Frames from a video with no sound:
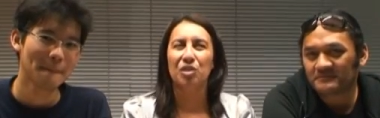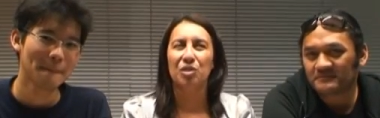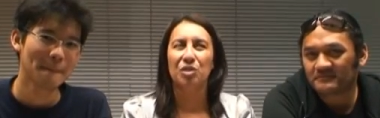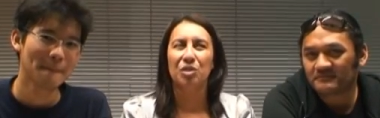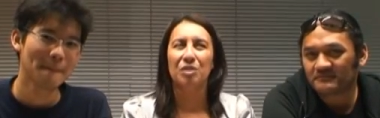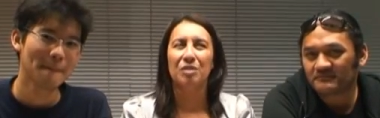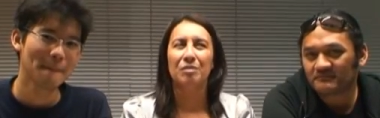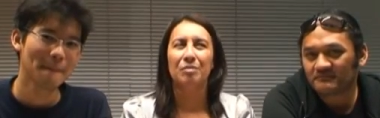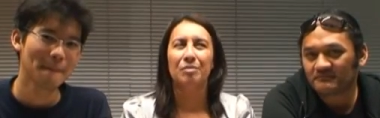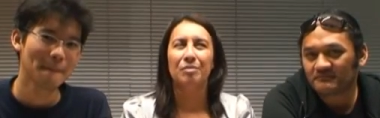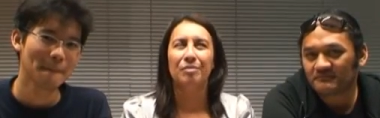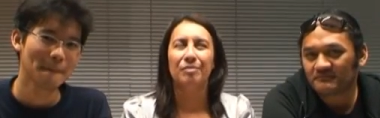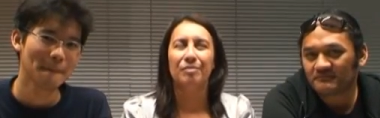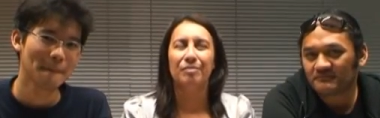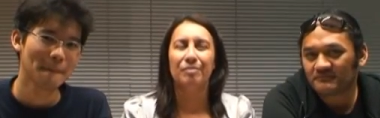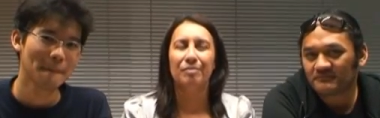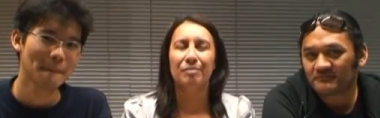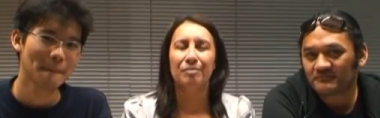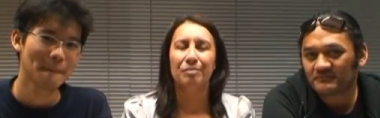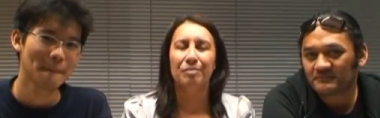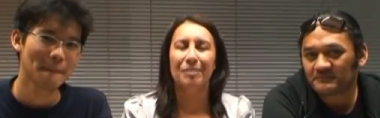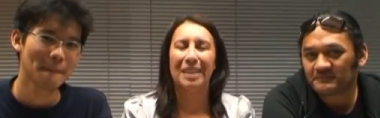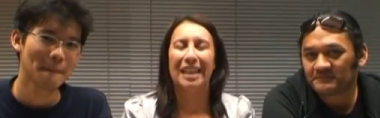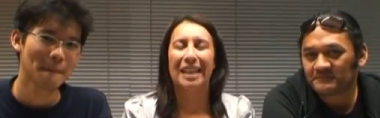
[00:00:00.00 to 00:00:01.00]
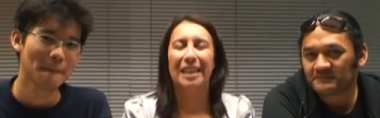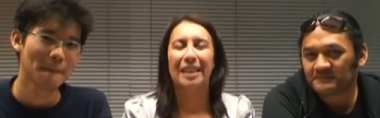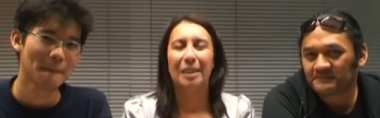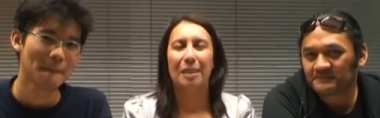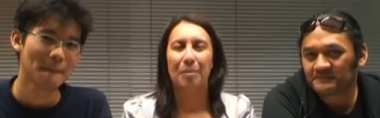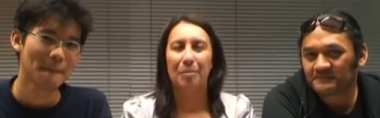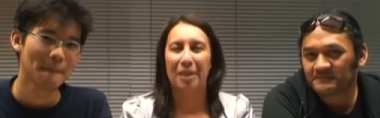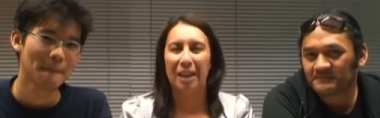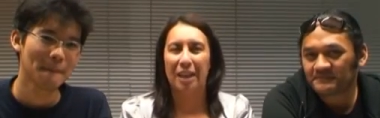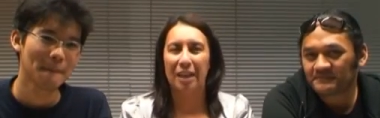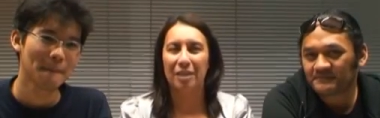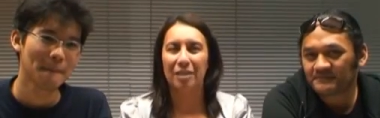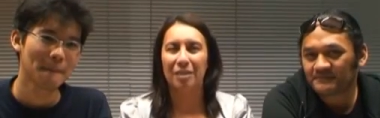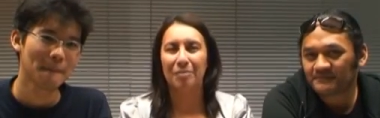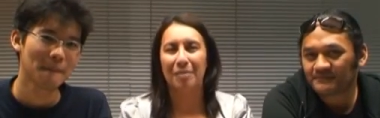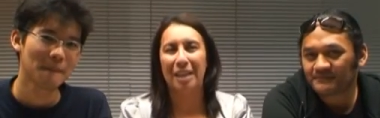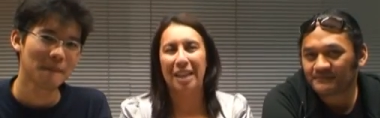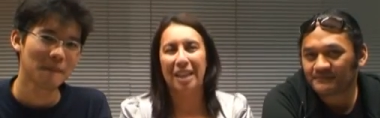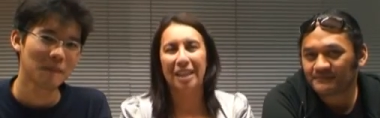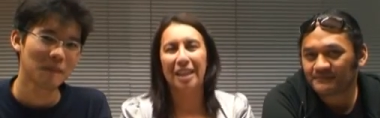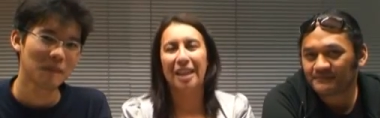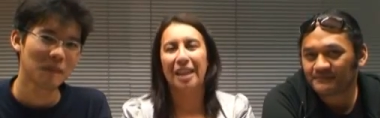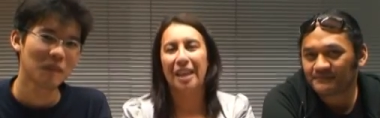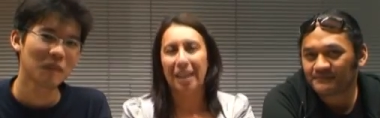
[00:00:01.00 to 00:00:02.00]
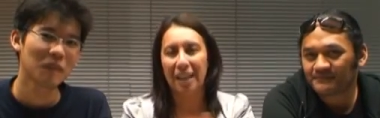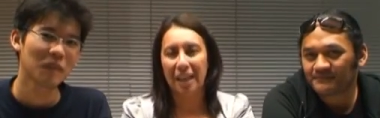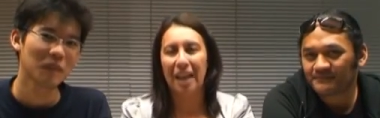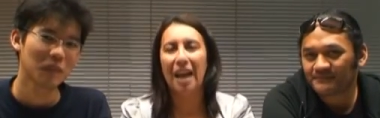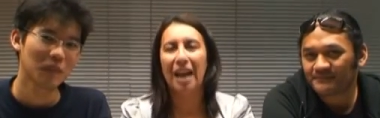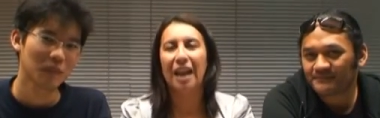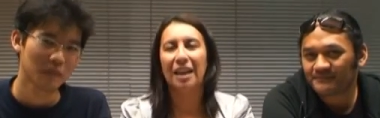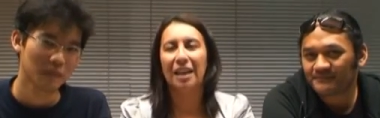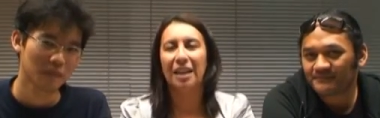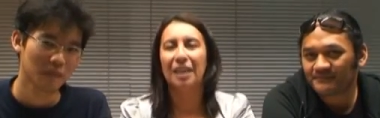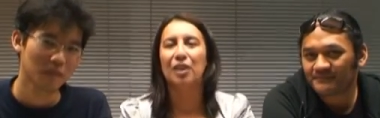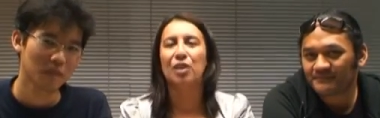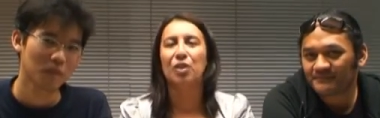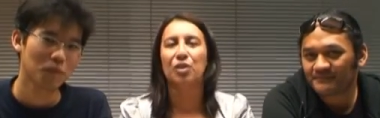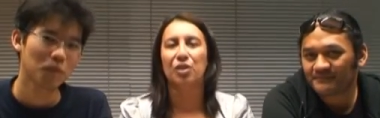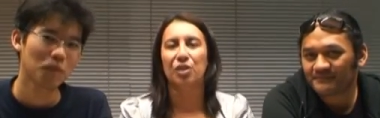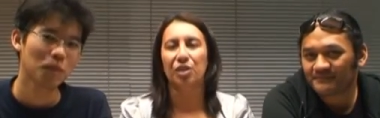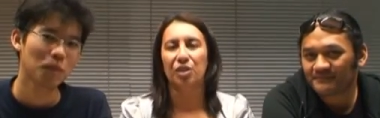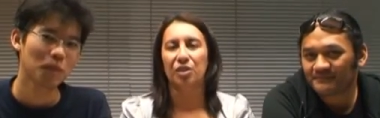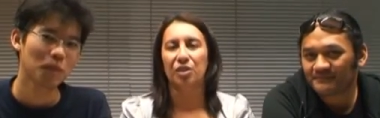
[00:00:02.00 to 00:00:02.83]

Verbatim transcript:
Speaker 1: to make the ma make the Khali look